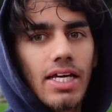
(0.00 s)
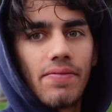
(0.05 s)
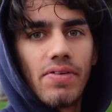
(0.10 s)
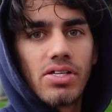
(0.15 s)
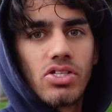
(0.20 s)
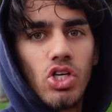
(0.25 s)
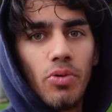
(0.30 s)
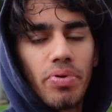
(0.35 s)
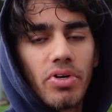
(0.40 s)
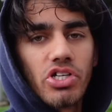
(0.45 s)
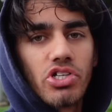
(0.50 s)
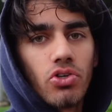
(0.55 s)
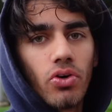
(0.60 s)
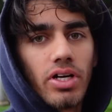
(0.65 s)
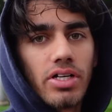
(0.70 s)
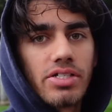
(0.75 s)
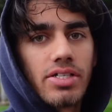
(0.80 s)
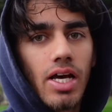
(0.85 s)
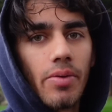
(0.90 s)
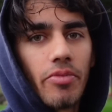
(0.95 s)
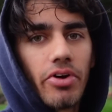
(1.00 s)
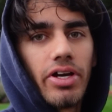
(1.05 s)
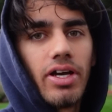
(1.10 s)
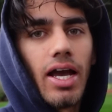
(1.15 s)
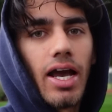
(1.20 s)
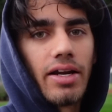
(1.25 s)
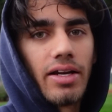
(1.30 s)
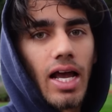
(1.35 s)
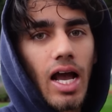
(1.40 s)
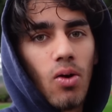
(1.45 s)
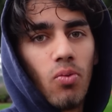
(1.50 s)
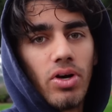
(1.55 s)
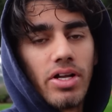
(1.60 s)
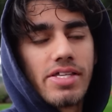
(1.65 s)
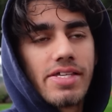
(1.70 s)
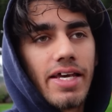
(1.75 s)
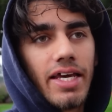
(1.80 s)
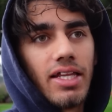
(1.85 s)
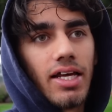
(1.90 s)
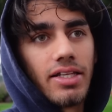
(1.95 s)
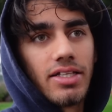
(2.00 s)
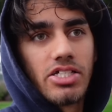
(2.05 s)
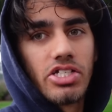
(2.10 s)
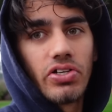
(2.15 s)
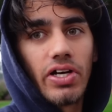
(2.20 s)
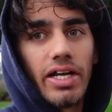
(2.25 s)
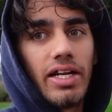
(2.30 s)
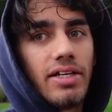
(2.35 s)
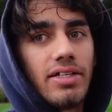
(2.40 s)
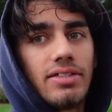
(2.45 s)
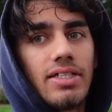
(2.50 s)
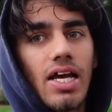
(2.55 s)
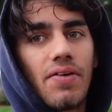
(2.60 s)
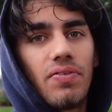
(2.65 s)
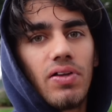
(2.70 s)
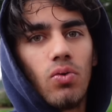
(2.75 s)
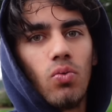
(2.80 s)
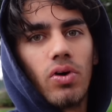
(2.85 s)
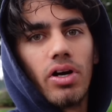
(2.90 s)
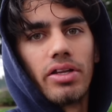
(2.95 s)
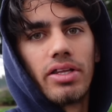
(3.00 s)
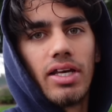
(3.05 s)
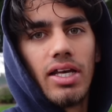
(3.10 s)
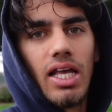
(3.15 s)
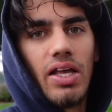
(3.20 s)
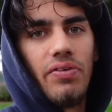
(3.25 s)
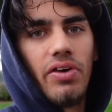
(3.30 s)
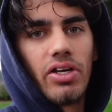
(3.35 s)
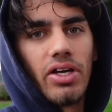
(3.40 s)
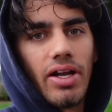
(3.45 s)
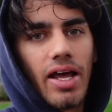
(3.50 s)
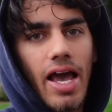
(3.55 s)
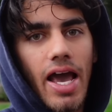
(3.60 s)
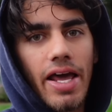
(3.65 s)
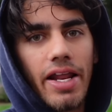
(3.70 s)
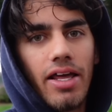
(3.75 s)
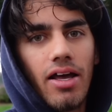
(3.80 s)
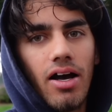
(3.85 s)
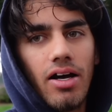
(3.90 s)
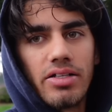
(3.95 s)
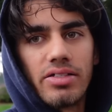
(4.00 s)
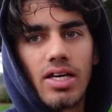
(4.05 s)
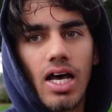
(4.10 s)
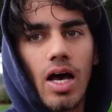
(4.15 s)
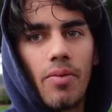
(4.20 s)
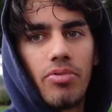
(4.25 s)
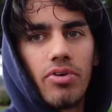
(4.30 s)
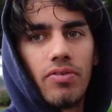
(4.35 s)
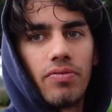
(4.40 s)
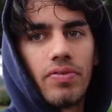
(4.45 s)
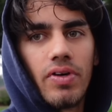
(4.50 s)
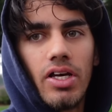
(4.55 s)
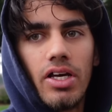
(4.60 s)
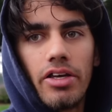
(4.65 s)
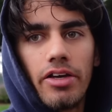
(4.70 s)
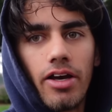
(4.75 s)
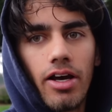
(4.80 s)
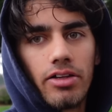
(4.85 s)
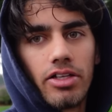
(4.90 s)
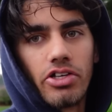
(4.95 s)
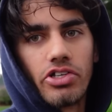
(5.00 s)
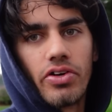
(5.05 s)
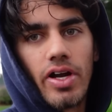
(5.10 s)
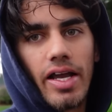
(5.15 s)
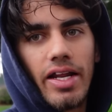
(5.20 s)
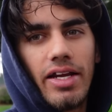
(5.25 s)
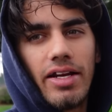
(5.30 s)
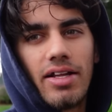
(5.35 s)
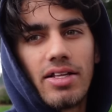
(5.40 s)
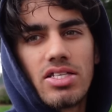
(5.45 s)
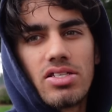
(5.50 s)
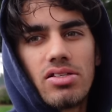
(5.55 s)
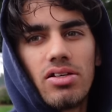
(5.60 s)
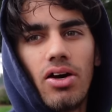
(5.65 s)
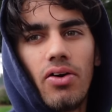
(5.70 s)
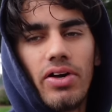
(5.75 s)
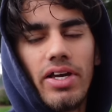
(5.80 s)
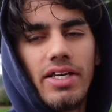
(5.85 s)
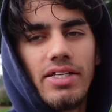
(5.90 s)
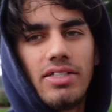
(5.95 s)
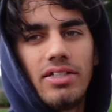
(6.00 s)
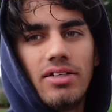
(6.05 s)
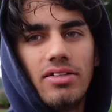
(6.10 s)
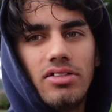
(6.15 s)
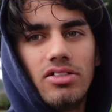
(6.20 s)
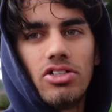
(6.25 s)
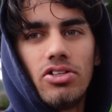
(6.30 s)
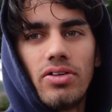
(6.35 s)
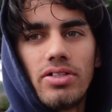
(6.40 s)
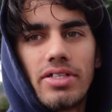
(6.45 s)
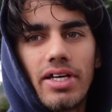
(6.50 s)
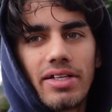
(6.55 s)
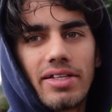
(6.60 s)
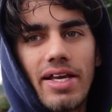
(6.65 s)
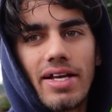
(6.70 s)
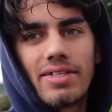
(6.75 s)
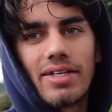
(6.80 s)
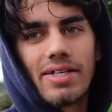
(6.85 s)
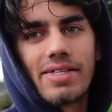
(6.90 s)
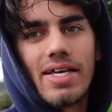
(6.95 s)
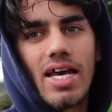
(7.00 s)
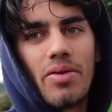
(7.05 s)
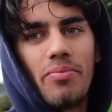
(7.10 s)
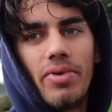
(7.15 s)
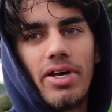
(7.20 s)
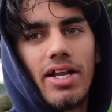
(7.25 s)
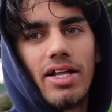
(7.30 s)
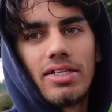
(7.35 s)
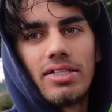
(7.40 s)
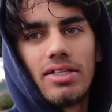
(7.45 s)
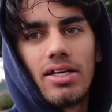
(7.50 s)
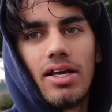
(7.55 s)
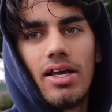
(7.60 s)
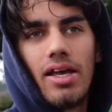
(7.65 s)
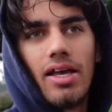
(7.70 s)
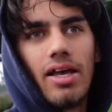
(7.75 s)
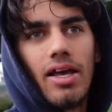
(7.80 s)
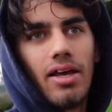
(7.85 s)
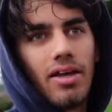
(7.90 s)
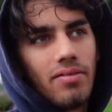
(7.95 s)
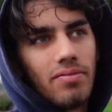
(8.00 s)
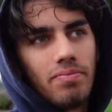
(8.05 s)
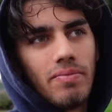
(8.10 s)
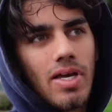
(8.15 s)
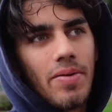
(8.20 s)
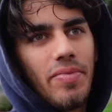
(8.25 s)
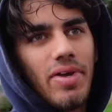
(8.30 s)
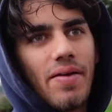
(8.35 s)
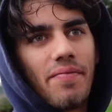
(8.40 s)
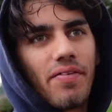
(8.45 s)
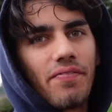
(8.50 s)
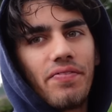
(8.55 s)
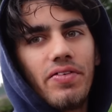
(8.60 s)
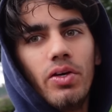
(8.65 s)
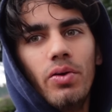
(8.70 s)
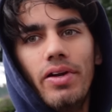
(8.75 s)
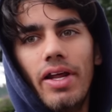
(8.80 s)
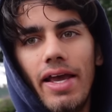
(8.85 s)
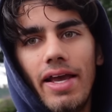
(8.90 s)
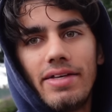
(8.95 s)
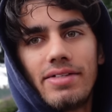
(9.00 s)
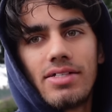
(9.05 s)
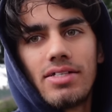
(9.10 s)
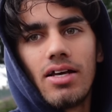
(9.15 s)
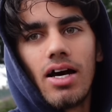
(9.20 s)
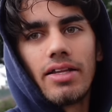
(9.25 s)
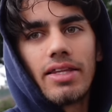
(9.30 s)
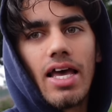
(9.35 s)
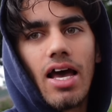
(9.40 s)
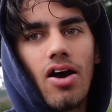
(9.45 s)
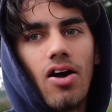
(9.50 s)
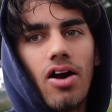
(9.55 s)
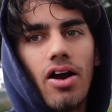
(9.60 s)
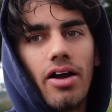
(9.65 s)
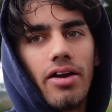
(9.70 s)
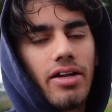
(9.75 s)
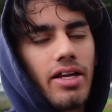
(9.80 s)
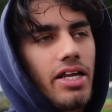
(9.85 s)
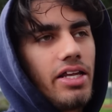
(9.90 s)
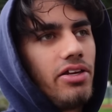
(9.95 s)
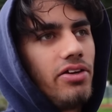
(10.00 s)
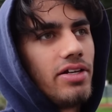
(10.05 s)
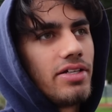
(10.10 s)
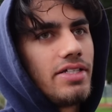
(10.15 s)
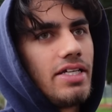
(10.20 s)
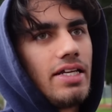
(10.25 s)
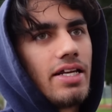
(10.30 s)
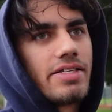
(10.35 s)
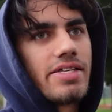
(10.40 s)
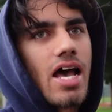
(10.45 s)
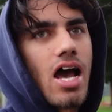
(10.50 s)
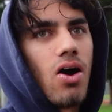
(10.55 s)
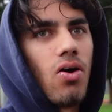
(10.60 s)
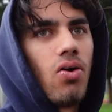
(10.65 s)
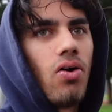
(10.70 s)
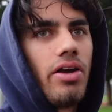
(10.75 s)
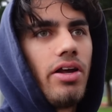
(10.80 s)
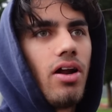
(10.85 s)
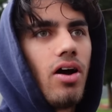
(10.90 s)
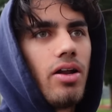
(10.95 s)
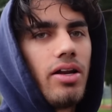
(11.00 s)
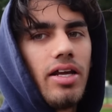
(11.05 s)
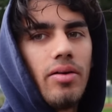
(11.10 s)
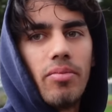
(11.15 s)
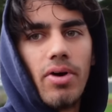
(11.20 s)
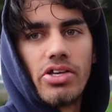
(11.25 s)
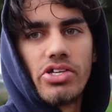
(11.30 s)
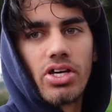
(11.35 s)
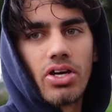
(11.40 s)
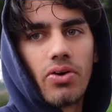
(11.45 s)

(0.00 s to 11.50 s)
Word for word: give a super short summary, I, I would say that this training is definitely worth it if you can add it on top of your other training. It's so easy to do. It's like takes like 10 minutes, maybe every few days. It's not that hard. And you just need a towel, you don't need much